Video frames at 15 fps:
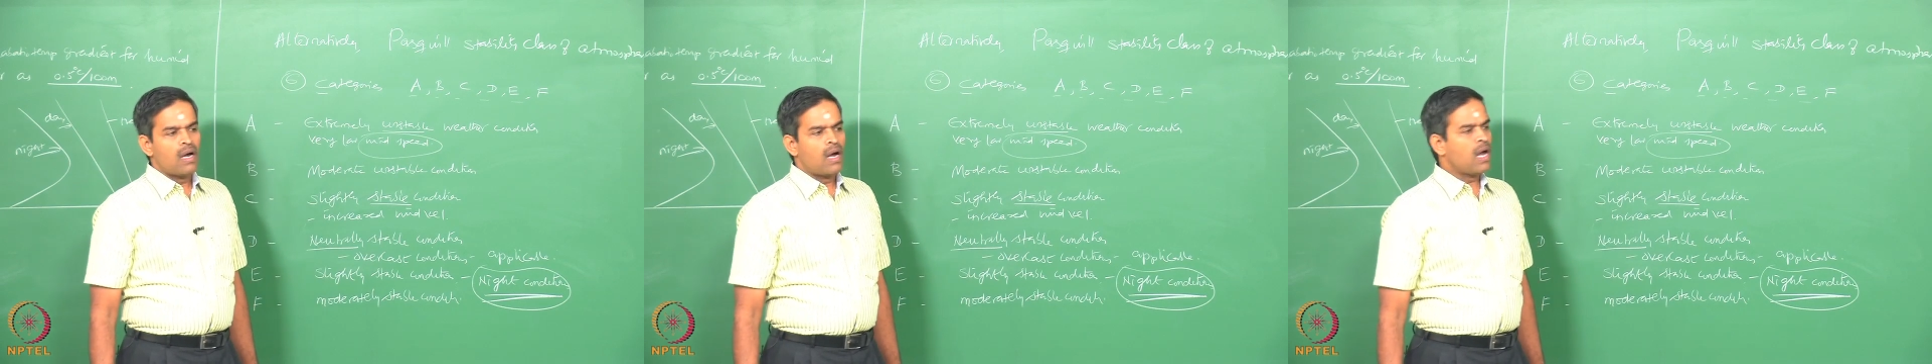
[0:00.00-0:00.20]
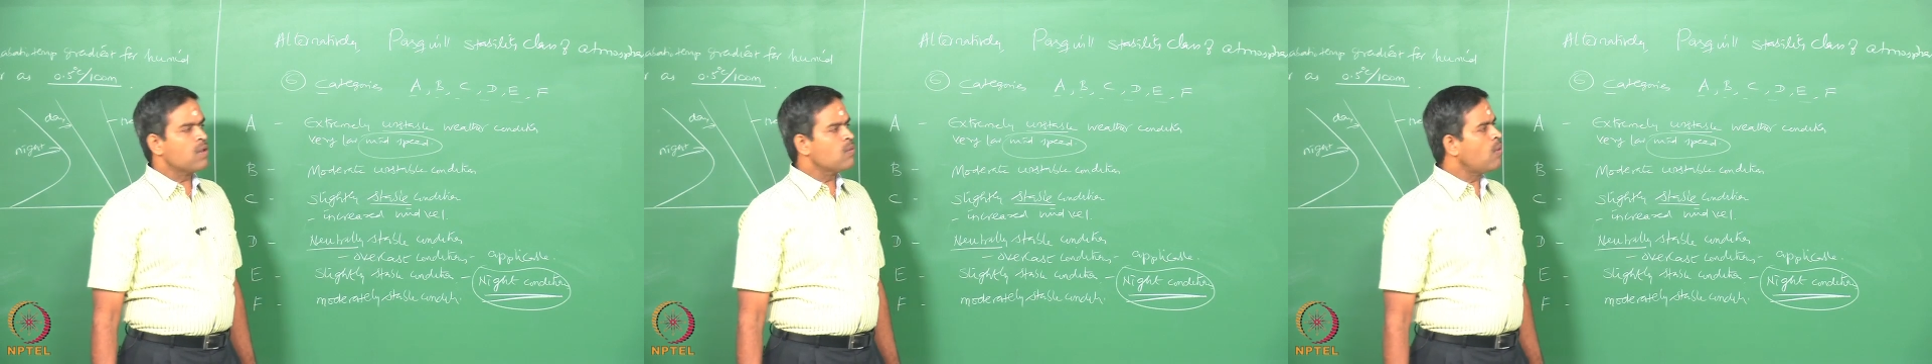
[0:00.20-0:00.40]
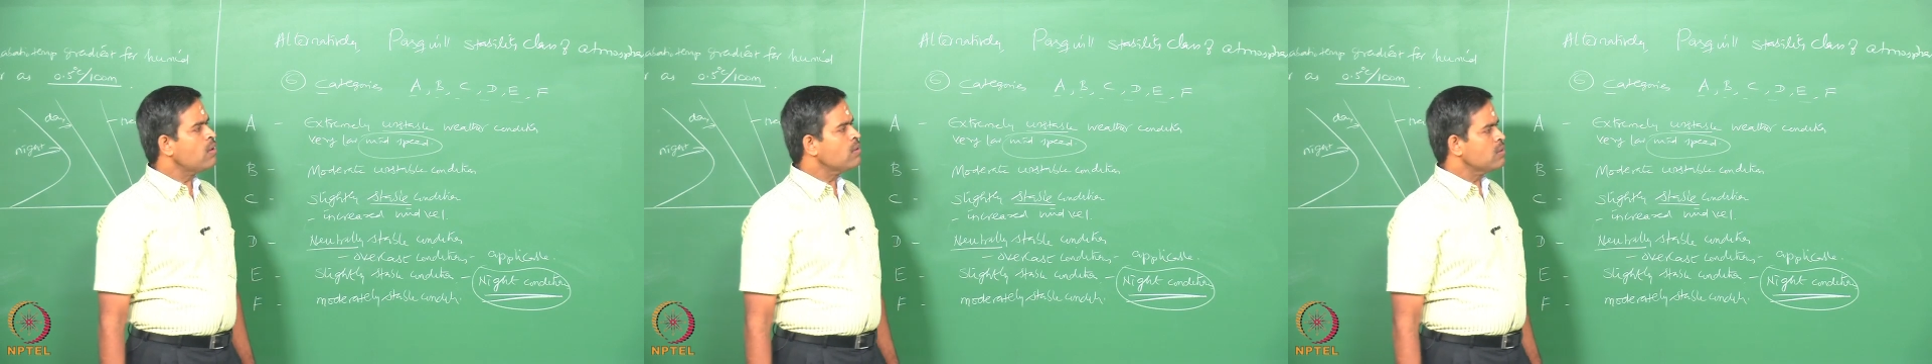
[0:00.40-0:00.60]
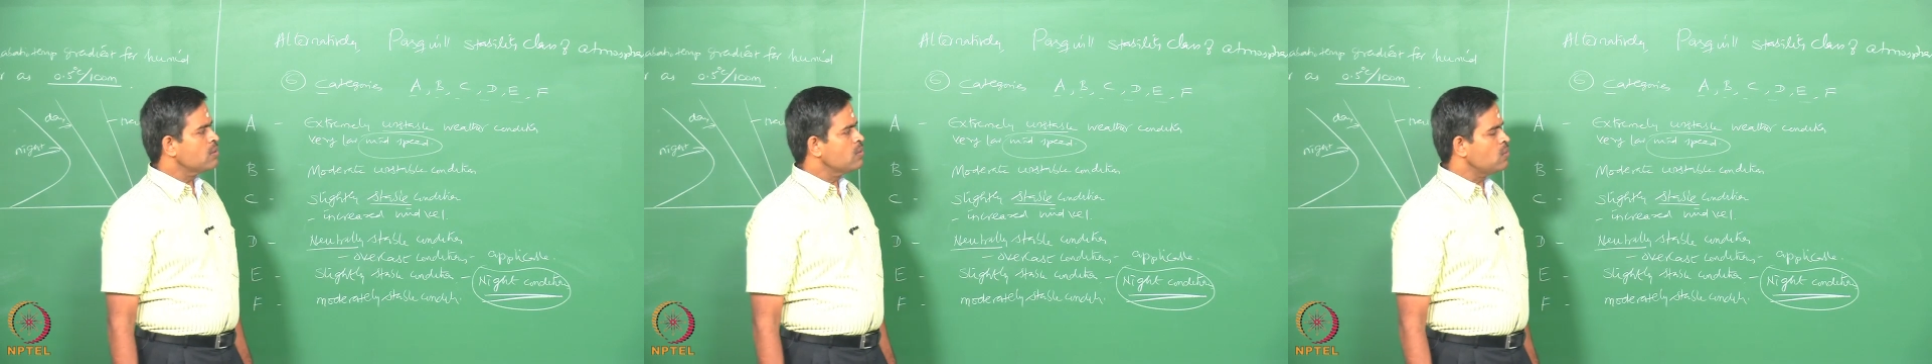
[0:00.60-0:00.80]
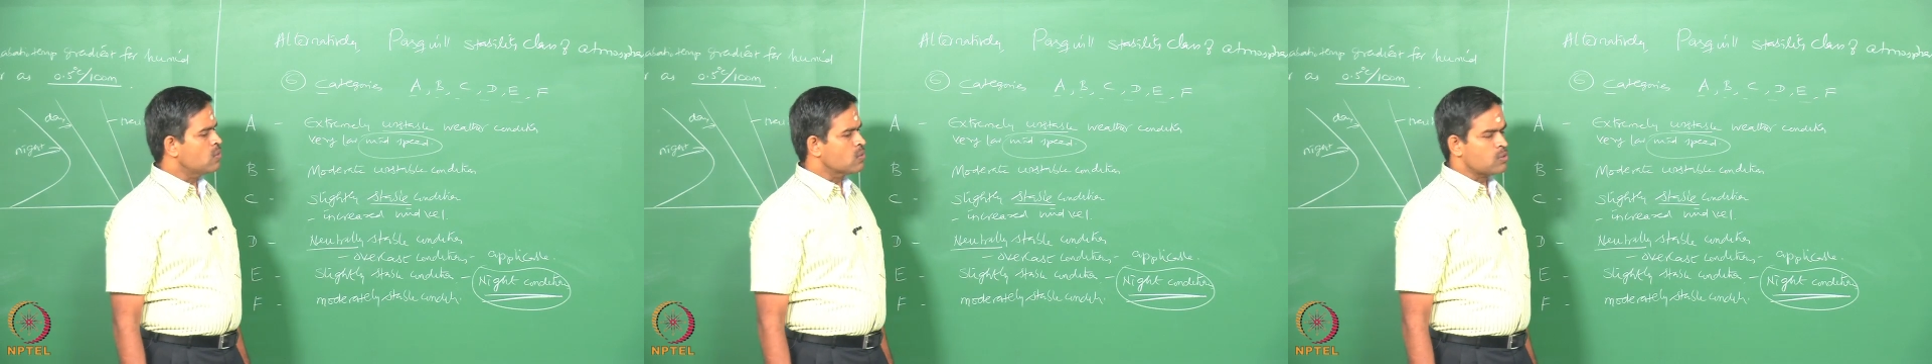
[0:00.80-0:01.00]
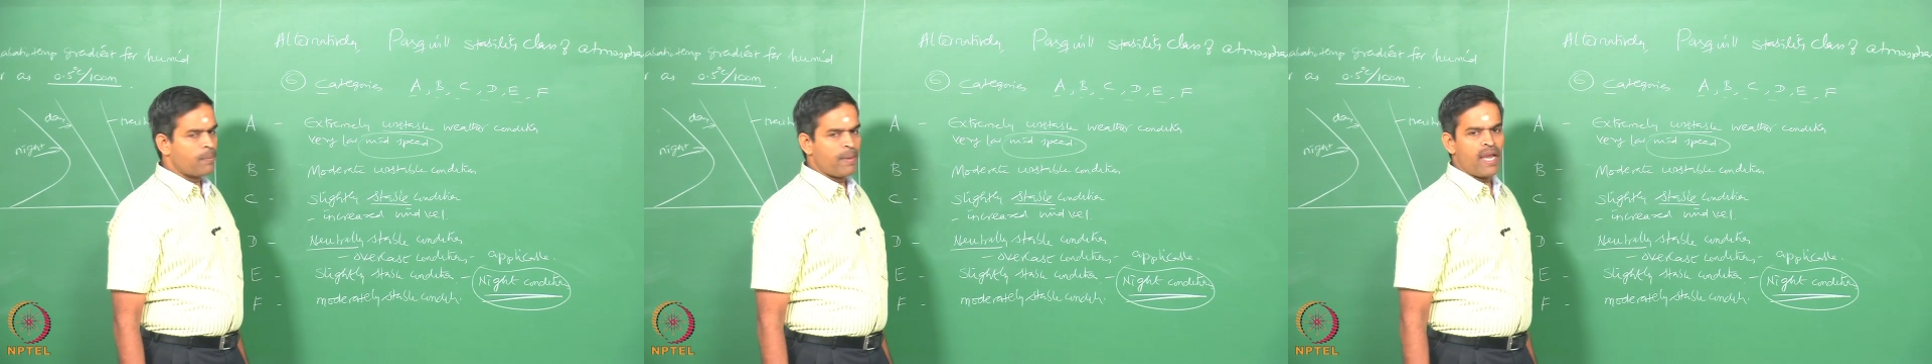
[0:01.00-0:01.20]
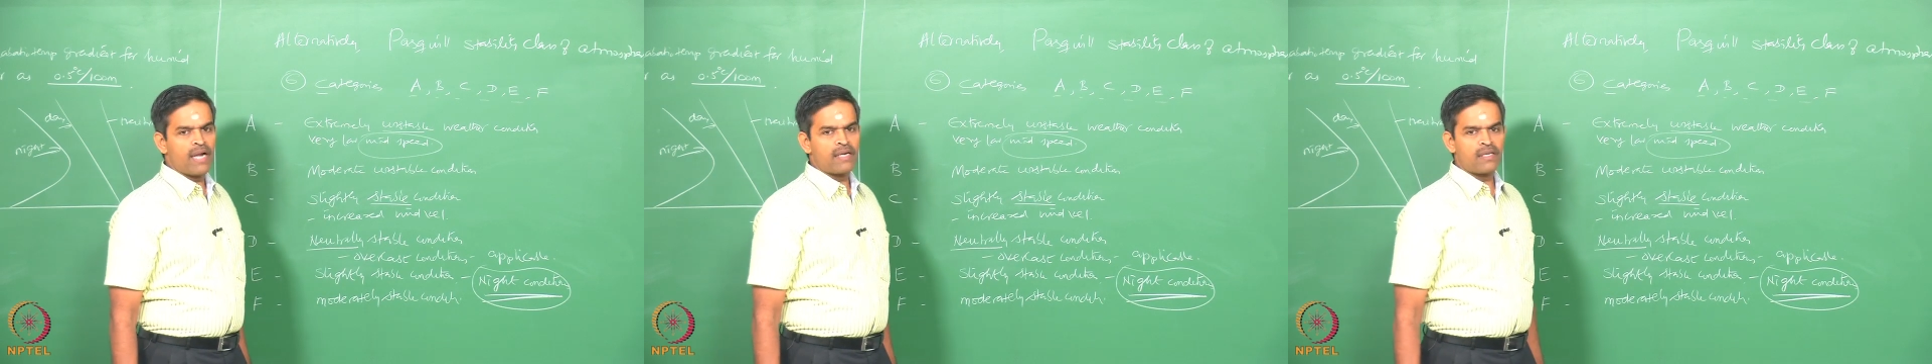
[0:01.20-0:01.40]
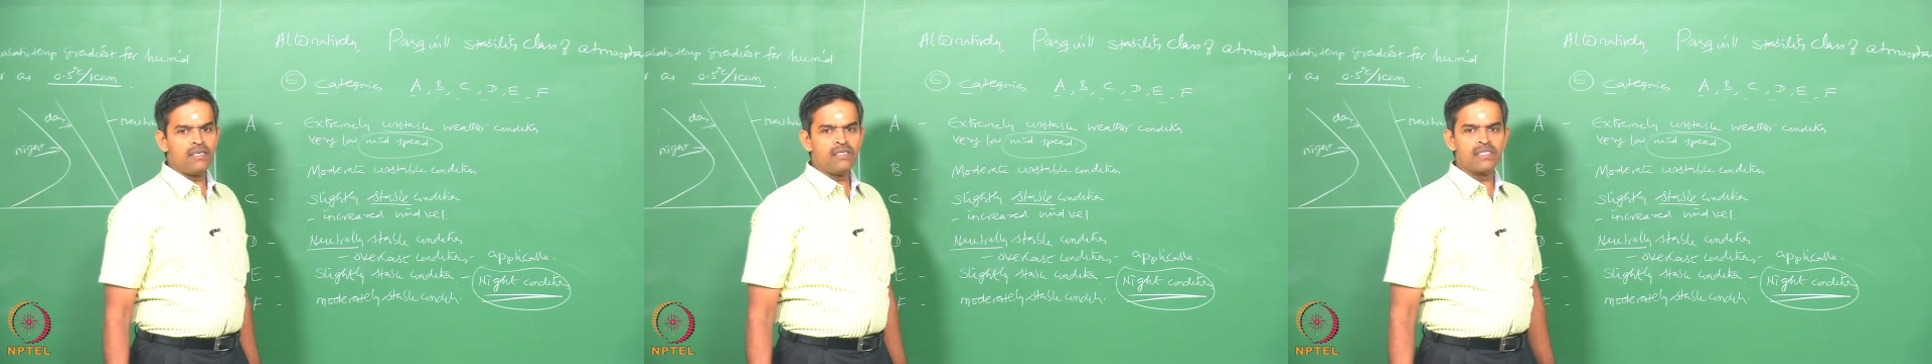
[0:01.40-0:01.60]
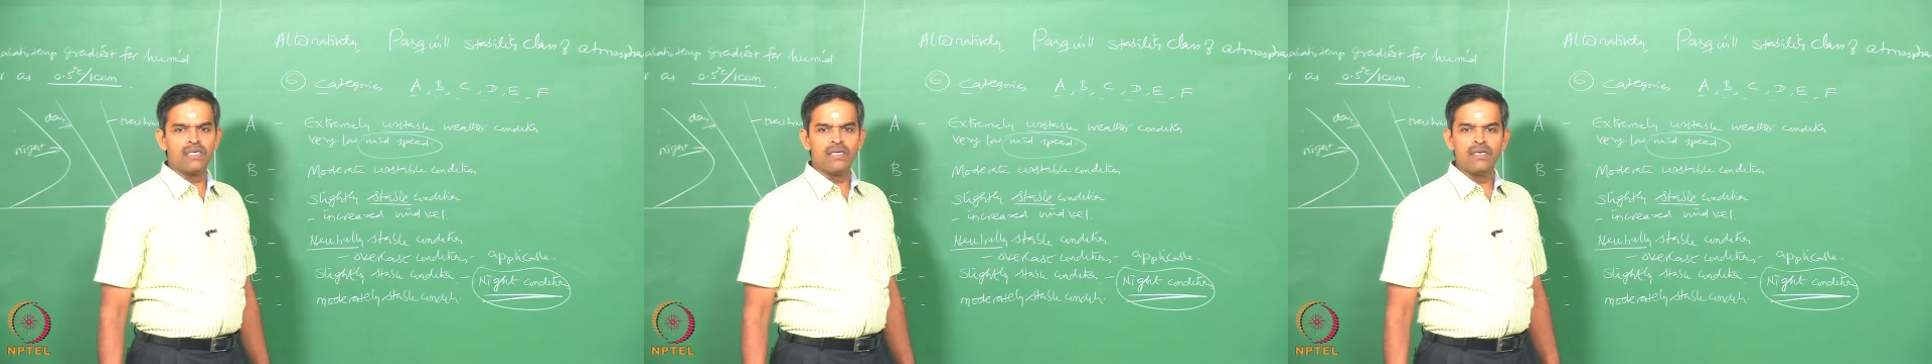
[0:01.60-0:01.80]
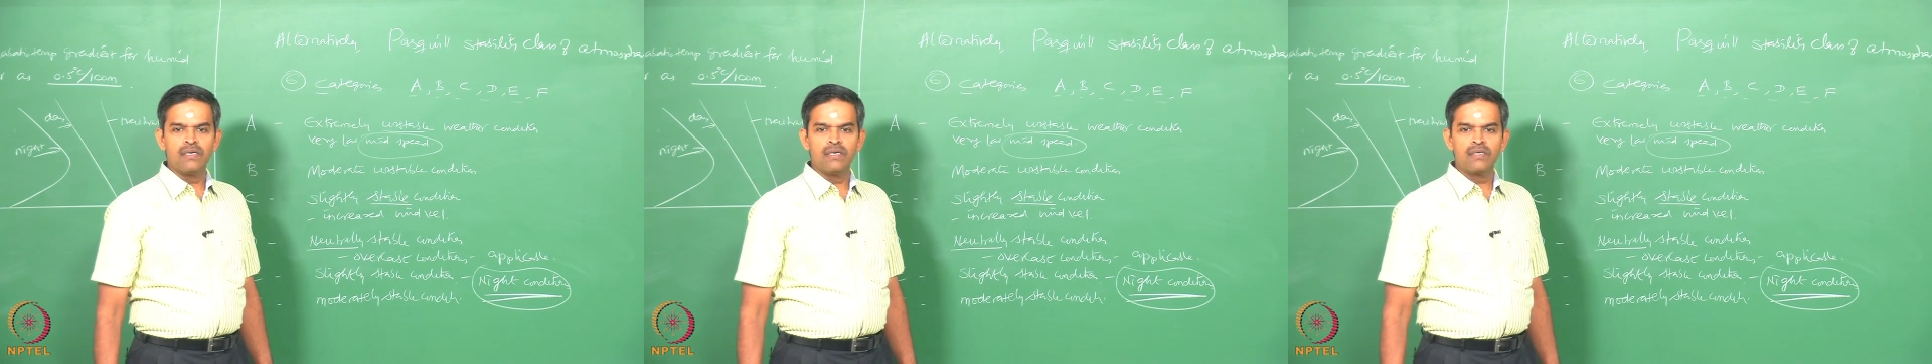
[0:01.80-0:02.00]
I want you to pay
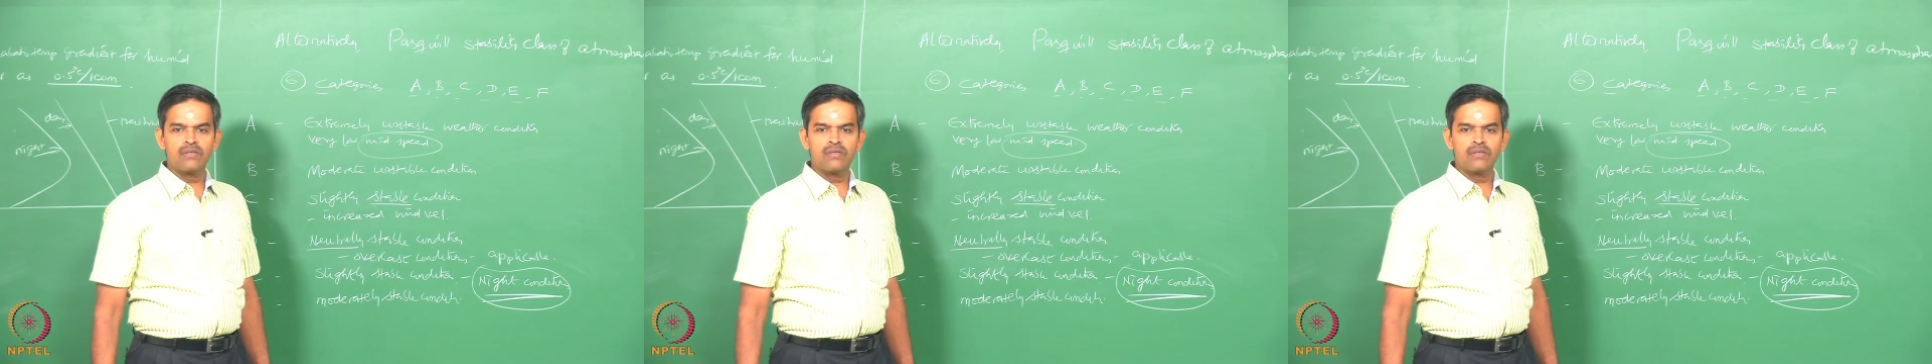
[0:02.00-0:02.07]
attention